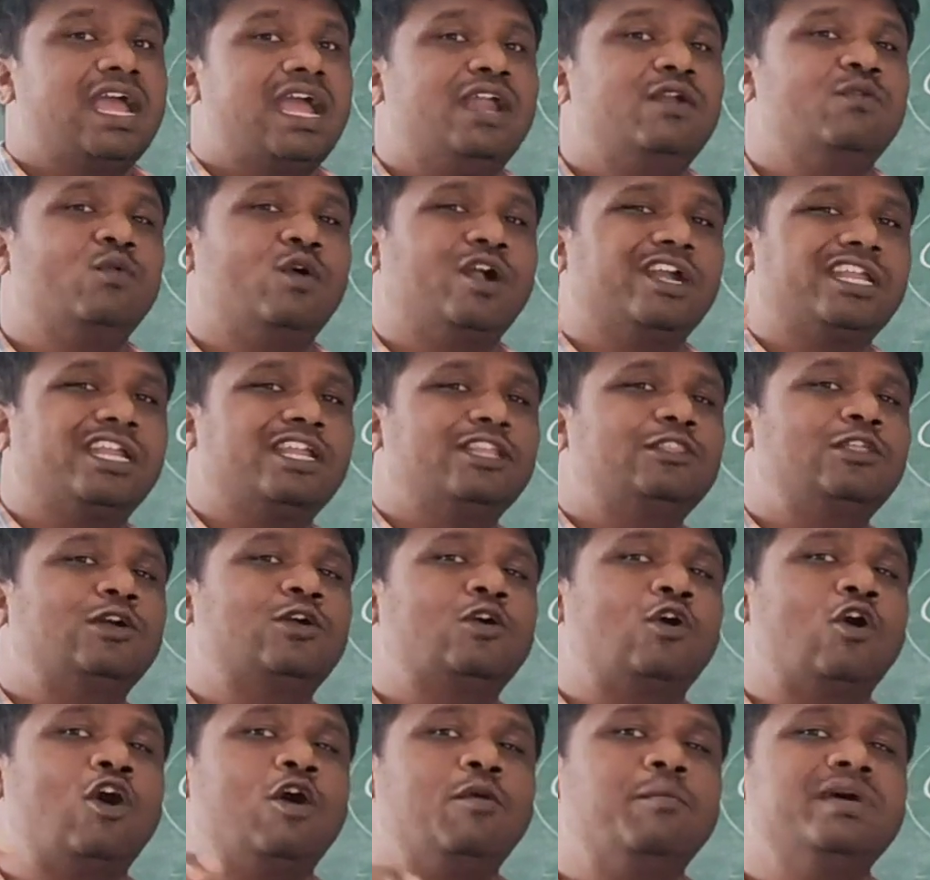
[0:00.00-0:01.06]
and what are the
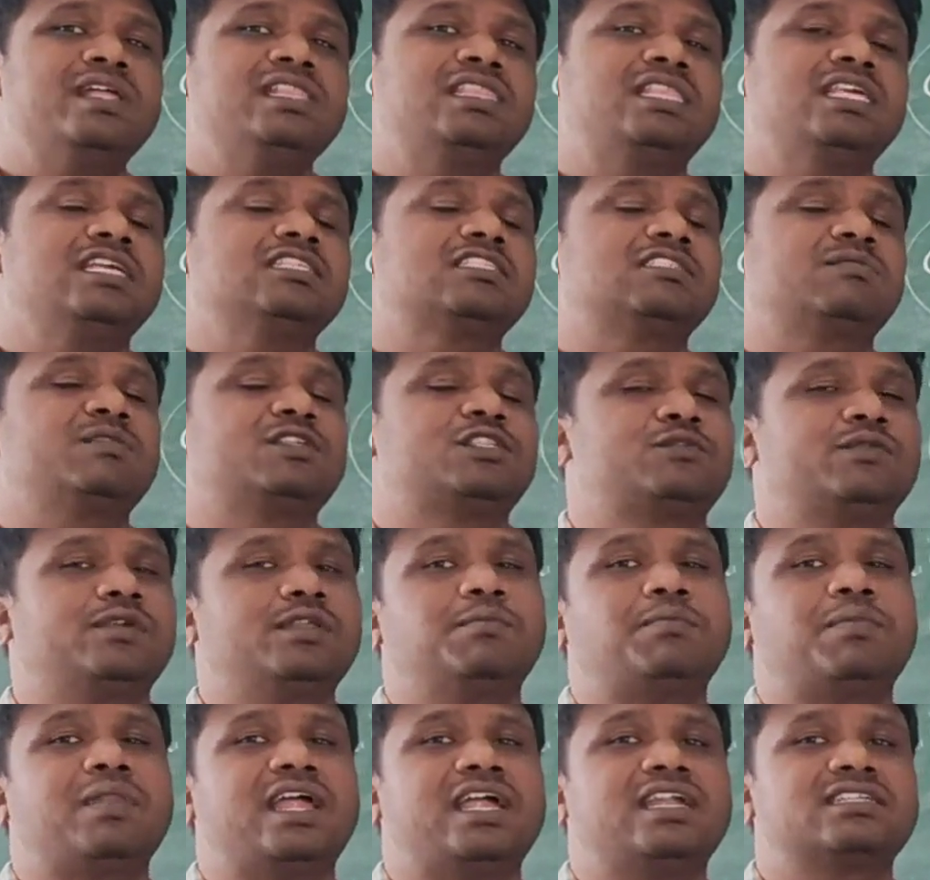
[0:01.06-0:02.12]
common things between
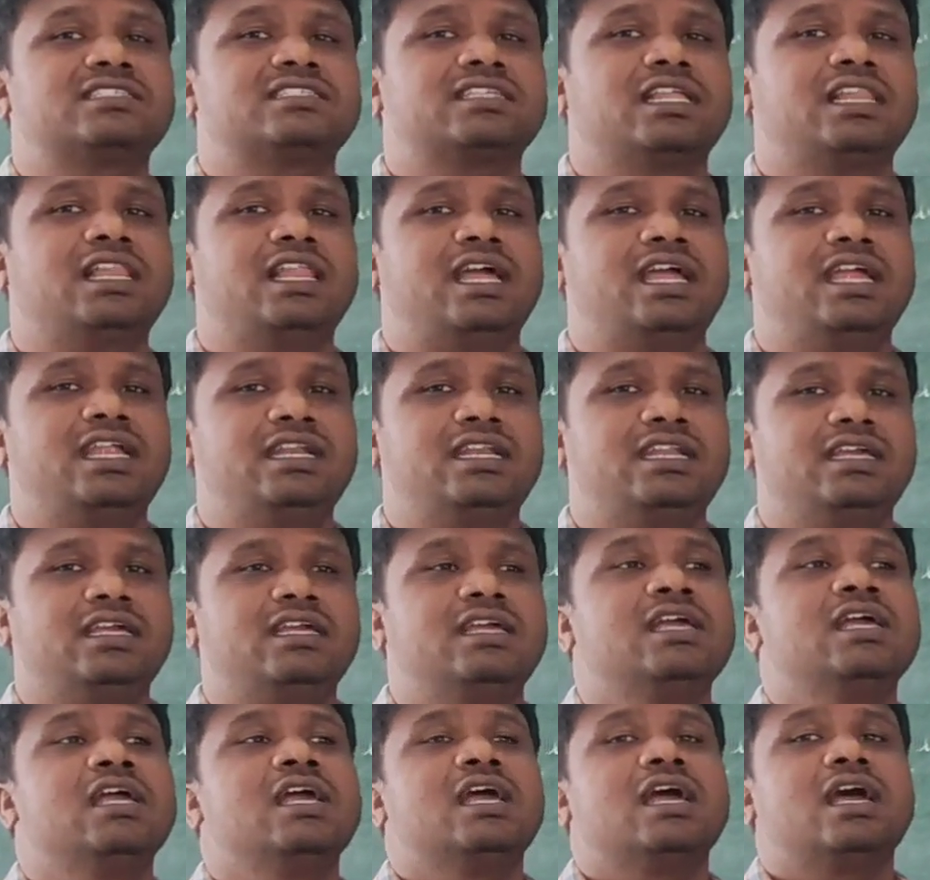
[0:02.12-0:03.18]
plant cell and
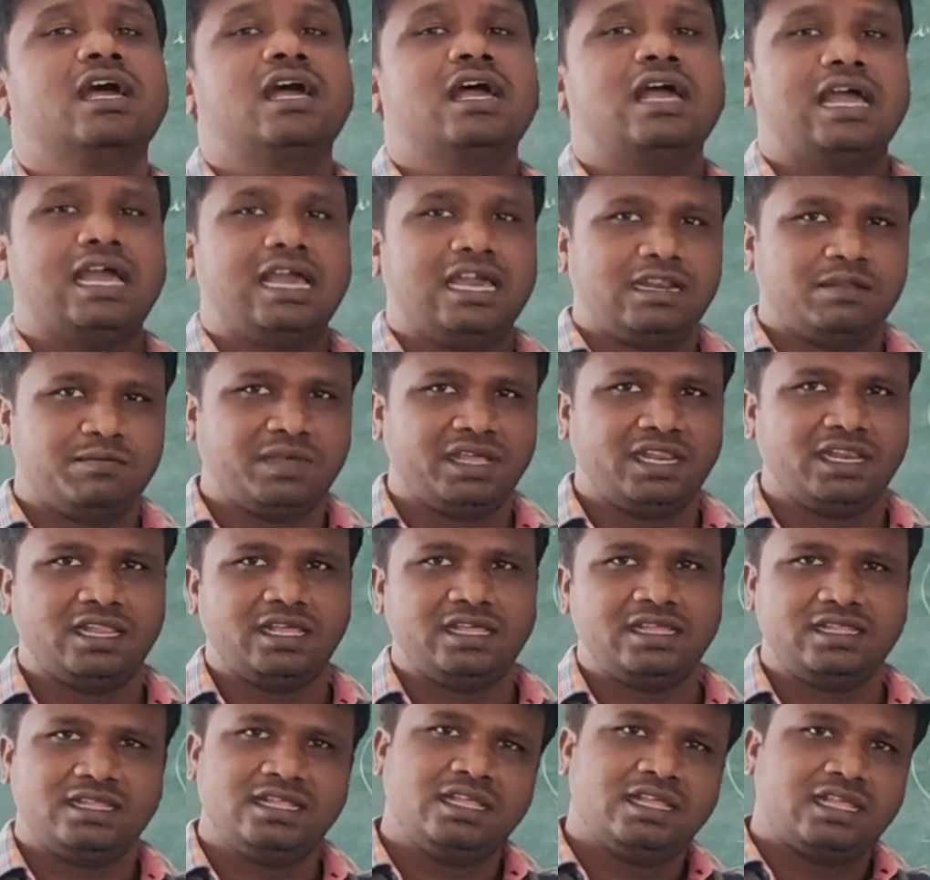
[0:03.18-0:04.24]

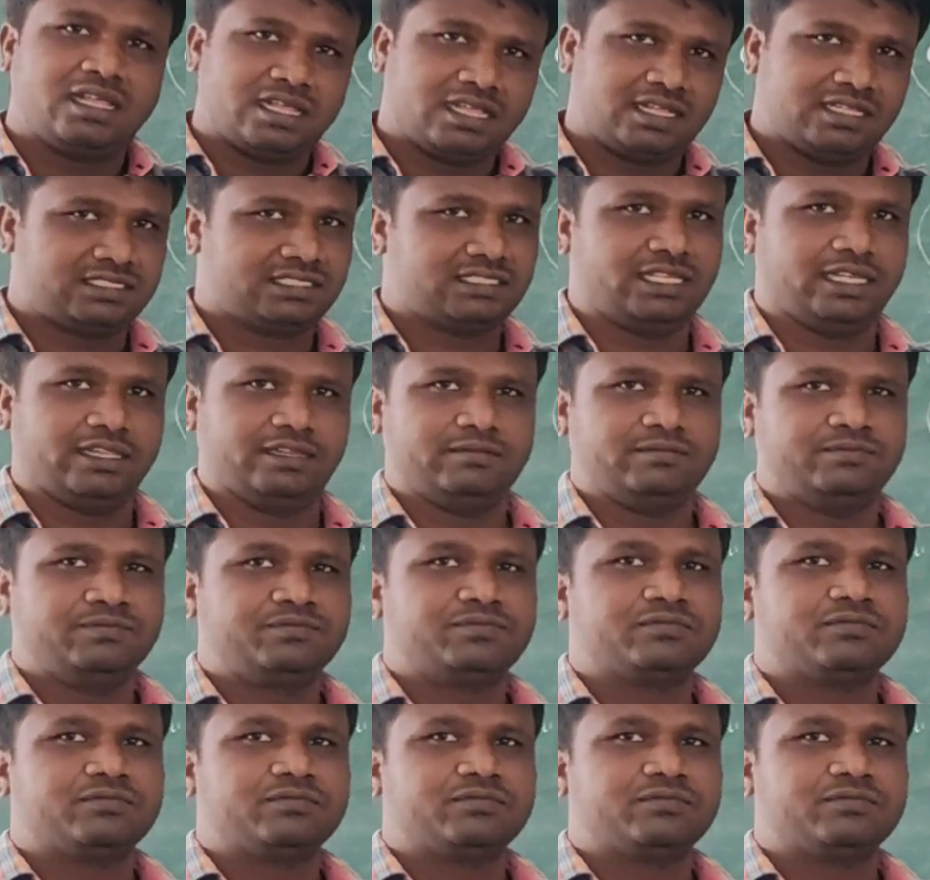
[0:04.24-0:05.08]
animal cell.